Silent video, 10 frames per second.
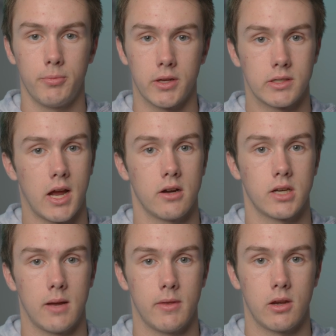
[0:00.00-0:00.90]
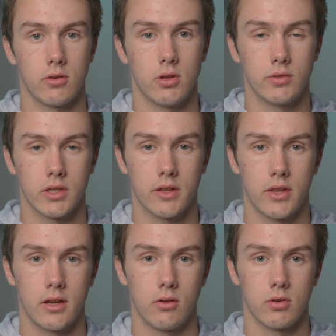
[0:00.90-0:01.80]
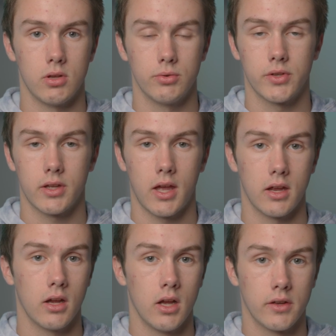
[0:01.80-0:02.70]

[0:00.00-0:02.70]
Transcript: entire time that you're using it that you're using a